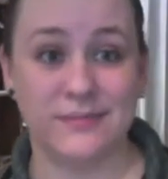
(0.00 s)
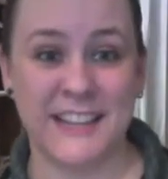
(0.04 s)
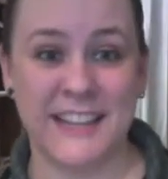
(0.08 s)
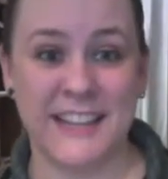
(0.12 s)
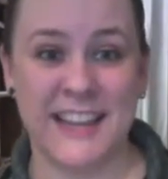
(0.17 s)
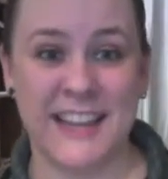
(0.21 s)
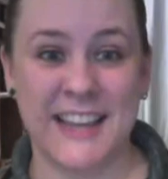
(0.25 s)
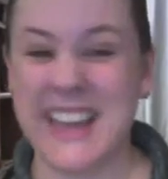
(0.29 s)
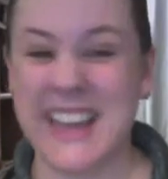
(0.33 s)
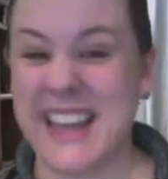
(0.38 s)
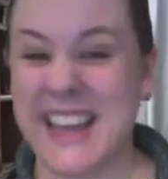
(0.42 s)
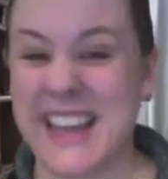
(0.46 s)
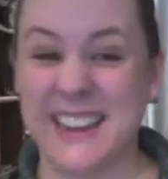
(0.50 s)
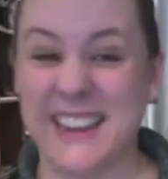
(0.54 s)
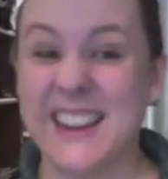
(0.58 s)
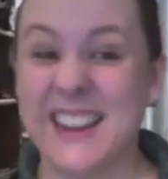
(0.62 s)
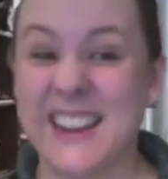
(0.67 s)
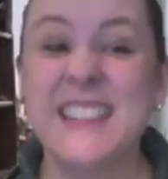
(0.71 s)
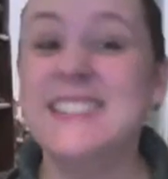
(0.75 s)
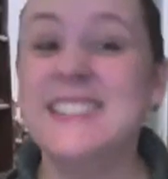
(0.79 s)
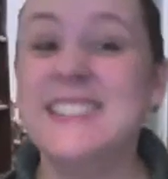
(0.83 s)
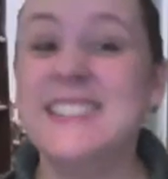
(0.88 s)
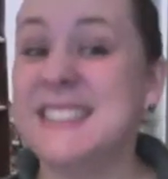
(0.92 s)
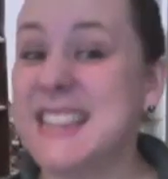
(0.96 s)
Again,
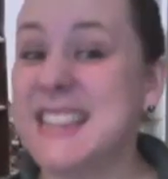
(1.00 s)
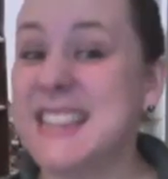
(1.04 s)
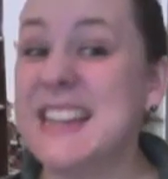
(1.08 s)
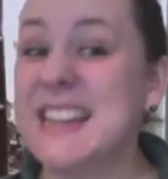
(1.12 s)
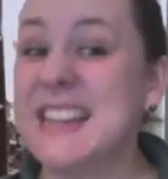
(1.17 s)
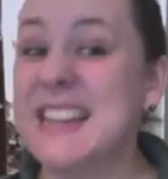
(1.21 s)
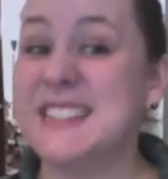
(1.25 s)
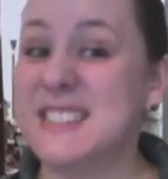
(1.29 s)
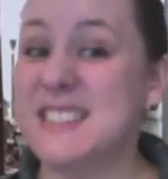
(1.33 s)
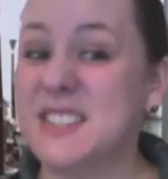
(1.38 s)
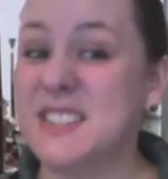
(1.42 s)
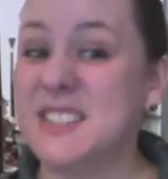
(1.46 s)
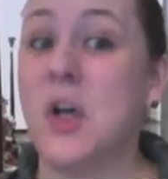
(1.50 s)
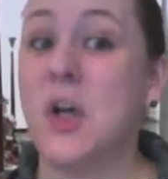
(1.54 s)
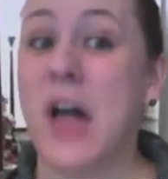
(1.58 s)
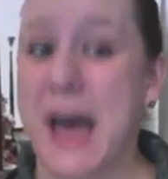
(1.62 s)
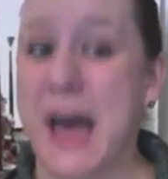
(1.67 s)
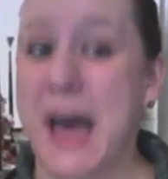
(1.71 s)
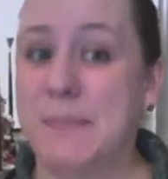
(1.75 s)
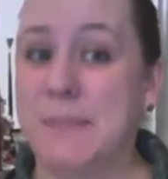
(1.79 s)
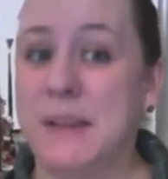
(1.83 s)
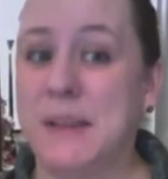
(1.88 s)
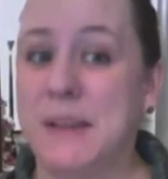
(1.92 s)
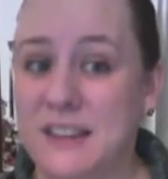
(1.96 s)
sin is still
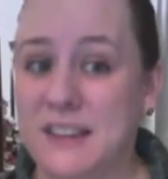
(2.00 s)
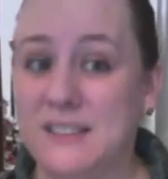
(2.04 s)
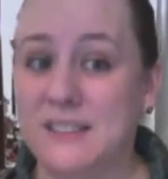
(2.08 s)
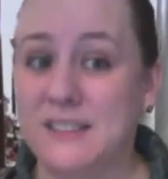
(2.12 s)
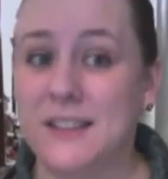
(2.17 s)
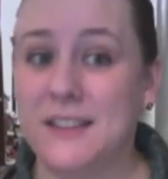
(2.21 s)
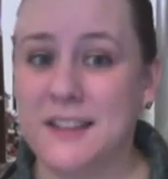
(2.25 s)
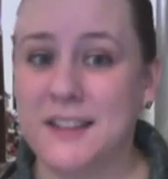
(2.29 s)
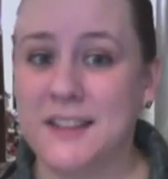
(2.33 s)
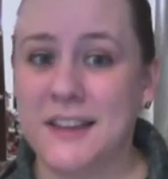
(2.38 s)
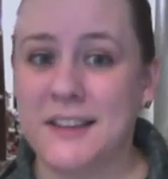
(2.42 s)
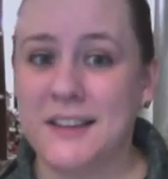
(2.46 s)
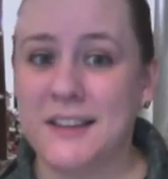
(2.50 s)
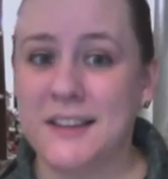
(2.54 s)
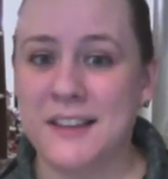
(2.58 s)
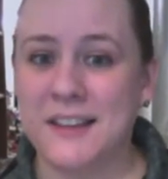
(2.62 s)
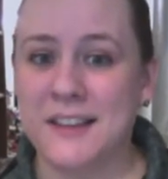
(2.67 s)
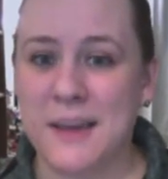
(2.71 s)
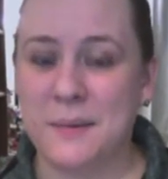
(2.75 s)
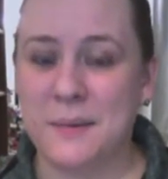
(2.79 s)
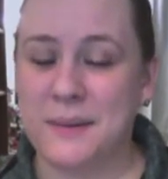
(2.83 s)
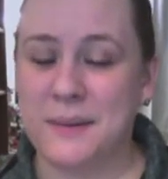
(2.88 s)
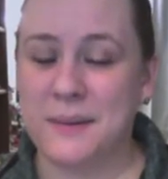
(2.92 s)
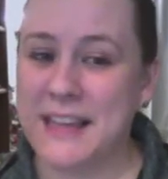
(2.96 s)
happening.
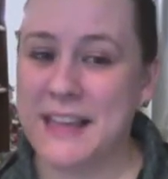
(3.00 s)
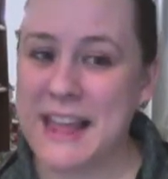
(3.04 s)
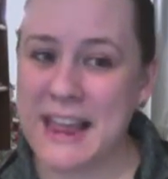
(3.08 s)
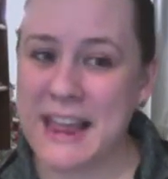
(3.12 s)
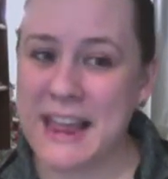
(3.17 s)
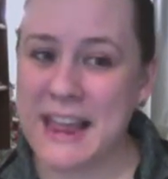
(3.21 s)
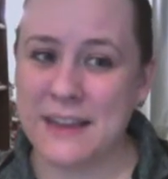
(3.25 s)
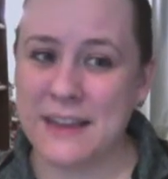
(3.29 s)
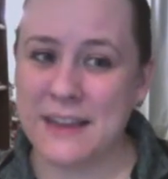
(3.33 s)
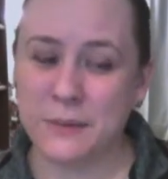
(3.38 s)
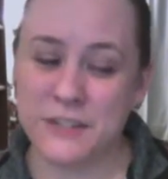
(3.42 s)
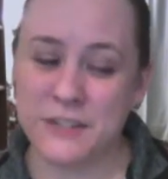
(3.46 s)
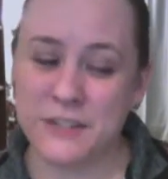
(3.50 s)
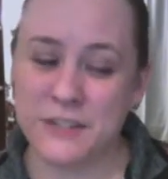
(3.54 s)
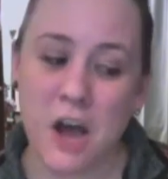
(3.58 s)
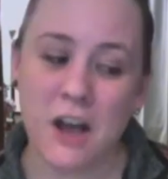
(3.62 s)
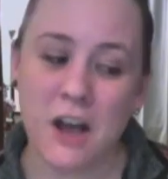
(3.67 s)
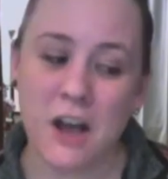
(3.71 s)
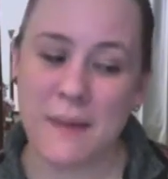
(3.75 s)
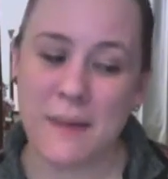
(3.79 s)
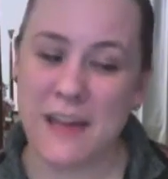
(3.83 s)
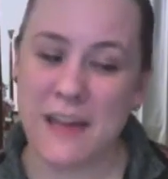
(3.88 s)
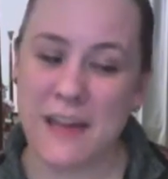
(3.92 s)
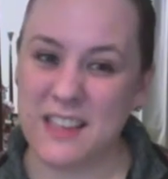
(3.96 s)
Okay, we can't we
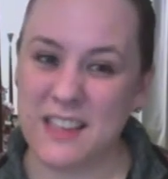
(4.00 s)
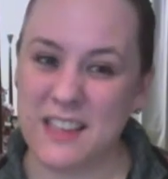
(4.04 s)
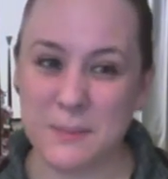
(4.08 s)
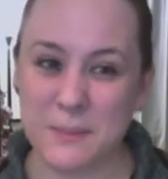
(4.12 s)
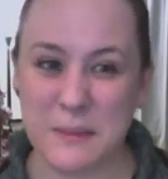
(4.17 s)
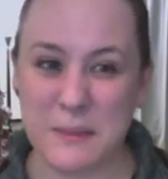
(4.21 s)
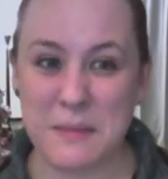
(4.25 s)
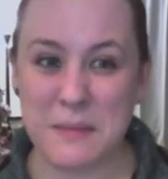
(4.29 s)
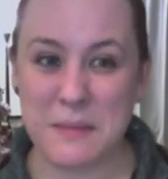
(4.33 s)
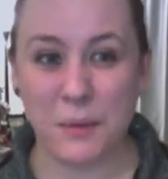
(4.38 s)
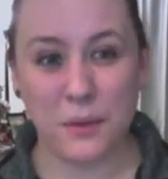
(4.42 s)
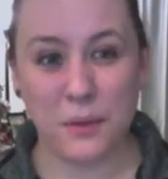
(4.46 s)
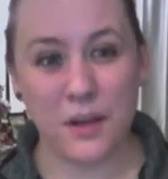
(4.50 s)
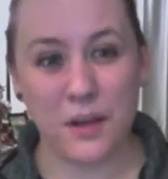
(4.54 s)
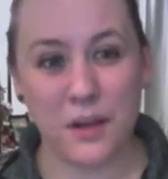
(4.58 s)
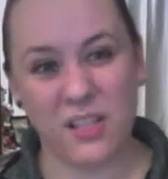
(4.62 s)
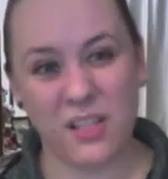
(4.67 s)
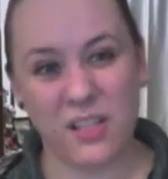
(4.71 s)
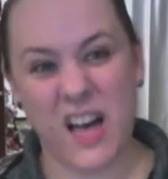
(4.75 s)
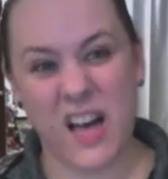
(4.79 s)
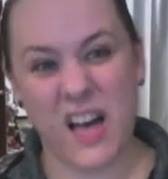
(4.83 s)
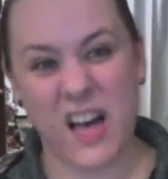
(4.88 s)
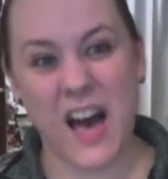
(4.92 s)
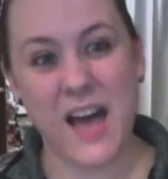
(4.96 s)
talk about these people
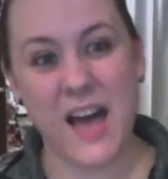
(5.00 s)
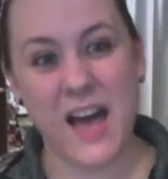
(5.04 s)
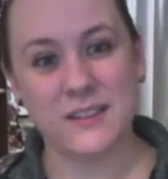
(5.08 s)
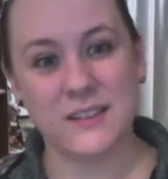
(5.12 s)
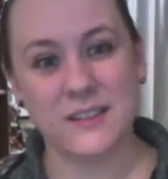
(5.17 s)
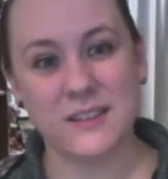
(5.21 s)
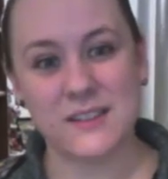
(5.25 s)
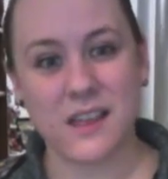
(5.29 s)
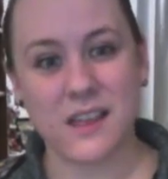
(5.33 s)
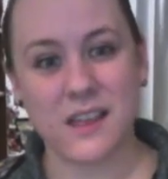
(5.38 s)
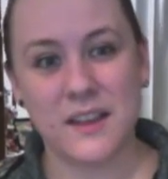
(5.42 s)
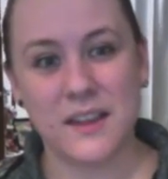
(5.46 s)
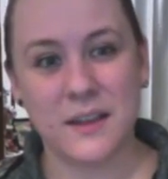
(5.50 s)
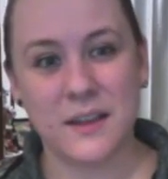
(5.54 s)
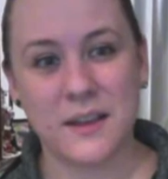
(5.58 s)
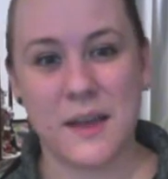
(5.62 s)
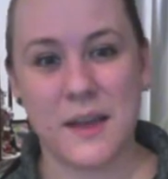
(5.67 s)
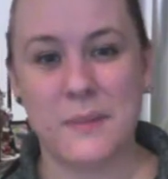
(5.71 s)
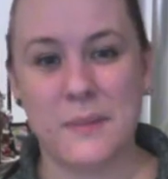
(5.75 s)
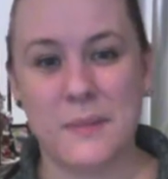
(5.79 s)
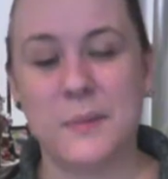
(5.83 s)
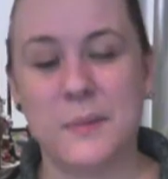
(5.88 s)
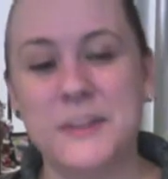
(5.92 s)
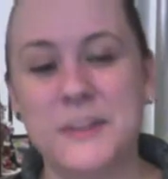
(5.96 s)
a lot,
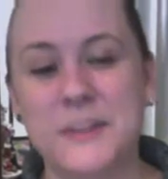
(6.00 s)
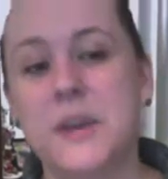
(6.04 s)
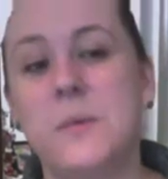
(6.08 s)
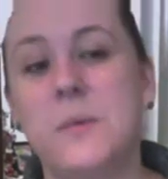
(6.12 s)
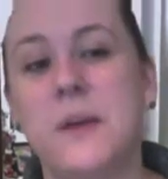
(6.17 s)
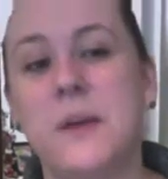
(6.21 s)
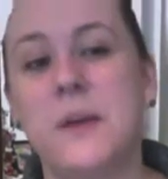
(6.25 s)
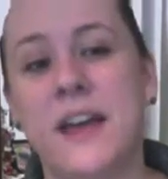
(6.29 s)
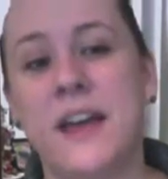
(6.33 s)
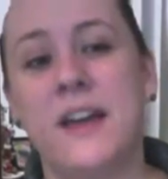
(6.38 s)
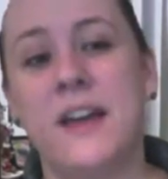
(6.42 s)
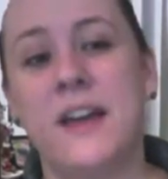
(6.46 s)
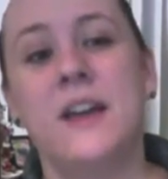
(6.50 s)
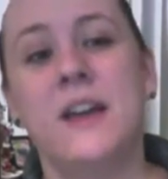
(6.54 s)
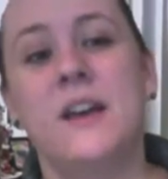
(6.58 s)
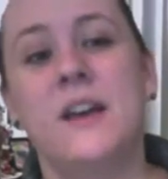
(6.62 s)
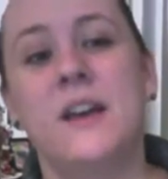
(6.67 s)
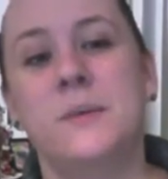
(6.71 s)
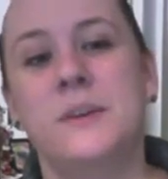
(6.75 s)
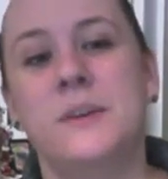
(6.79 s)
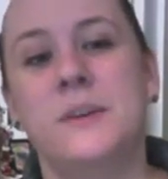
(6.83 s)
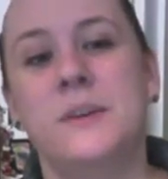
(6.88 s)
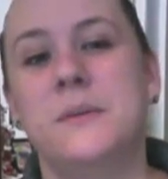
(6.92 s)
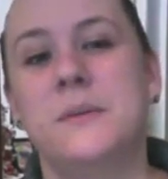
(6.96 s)
okay, but we don't want to
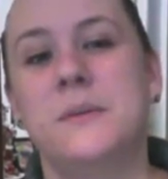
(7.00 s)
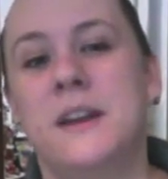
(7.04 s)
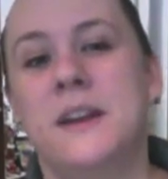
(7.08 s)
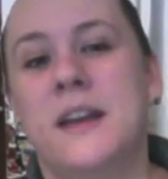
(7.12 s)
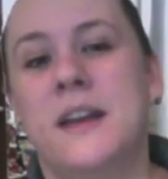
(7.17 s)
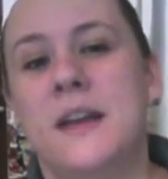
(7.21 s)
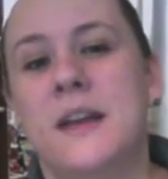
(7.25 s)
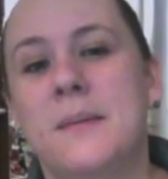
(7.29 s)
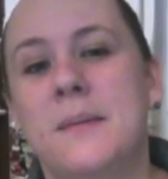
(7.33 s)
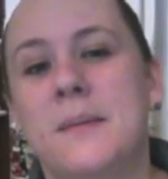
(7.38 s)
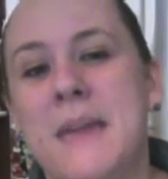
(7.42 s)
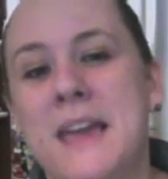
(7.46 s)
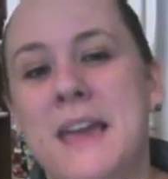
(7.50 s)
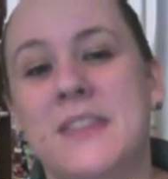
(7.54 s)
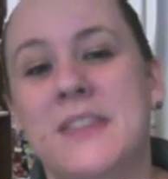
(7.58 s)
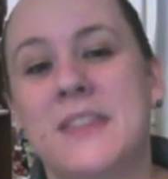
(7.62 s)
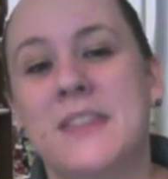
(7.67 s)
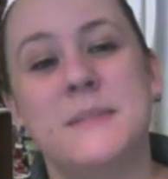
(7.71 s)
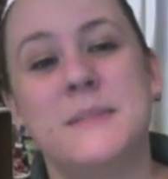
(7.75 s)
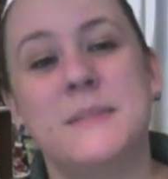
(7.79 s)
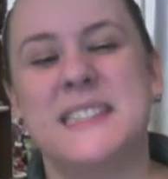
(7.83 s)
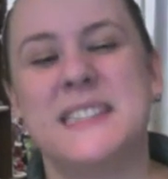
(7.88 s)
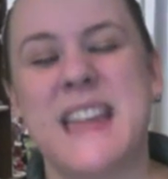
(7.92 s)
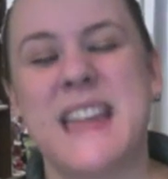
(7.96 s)
we don't want to make the
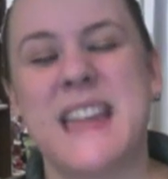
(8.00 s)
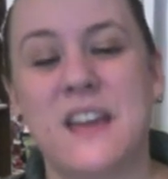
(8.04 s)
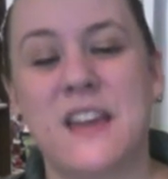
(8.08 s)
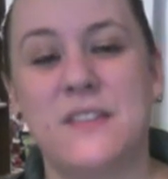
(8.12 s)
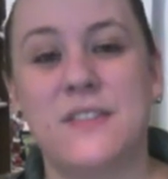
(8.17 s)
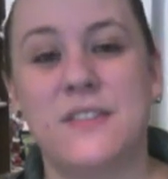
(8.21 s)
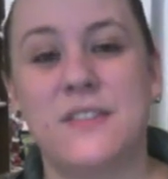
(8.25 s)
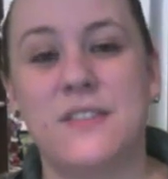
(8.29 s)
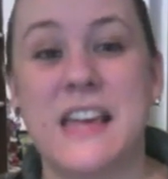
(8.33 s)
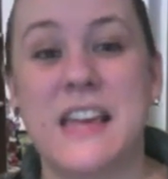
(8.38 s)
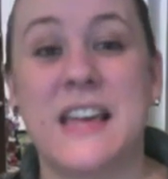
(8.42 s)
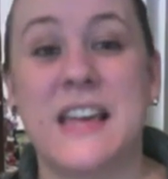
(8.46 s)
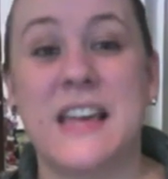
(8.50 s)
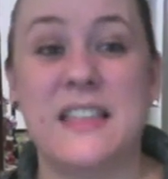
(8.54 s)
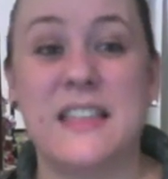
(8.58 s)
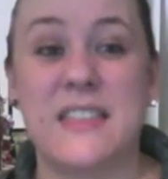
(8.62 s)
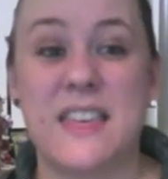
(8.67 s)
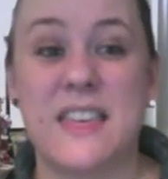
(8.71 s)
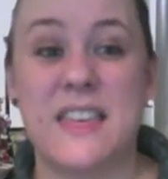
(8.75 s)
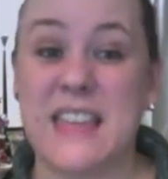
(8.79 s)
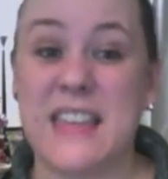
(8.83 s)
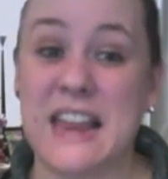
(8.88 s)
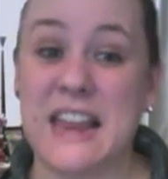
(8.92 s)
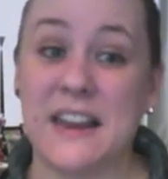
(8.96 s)
mistake of thinking
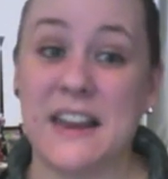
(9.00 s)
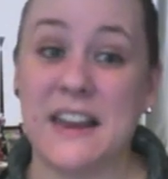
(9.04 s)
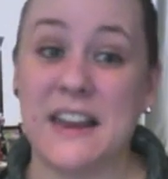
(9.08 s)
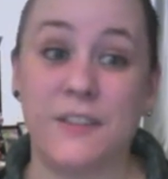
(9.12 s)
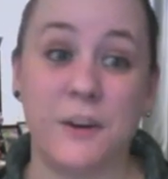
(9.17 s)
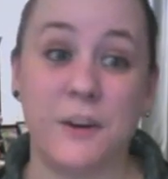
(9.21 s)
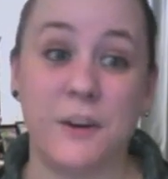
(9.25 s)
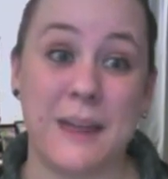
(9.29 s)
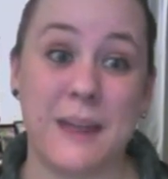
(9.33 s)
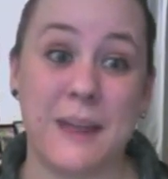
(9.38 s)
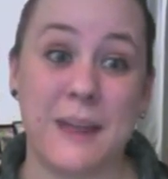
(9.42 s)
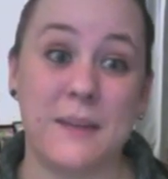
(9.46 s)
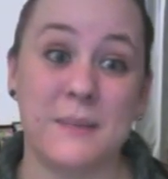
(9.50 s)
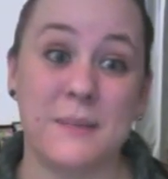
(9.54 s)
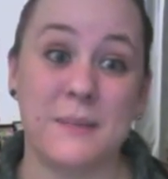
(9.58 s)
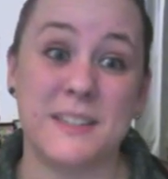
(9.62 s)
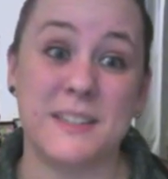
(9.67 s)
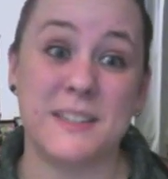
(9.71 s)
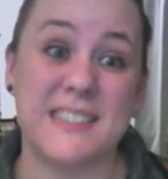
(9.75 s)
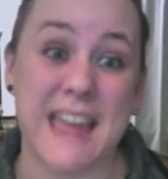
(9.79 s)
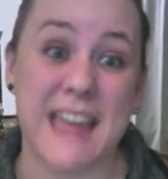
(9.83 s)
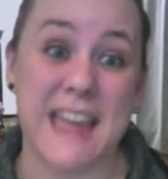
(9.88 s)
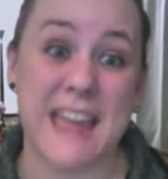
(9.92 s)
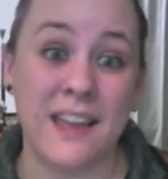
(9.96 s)
that they never made a
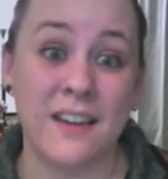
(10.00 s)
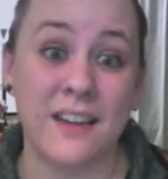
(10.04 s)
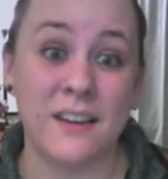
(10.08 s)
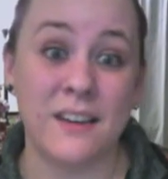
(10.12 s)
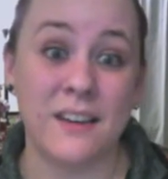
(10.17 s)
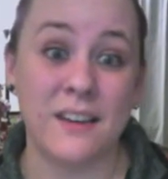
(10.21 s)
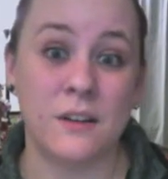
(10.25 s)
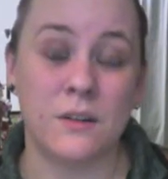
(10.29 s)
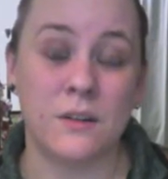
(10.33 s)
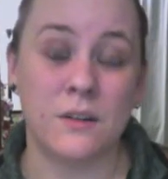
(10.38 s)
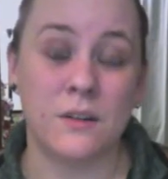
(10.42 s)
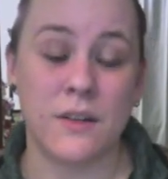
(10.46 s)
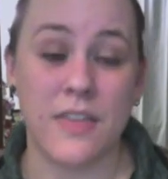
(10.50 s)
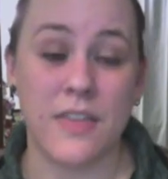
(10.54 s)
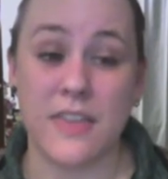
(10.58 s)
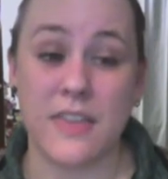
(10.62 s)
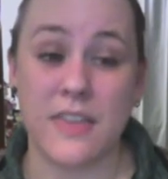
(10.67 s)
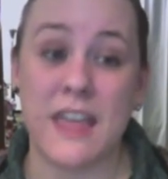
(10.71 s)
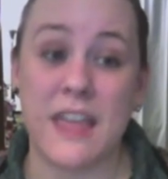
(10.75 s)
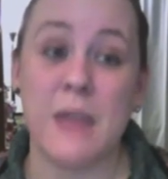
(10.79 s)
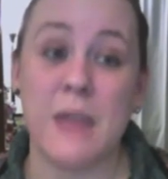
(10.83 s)
mistake or that they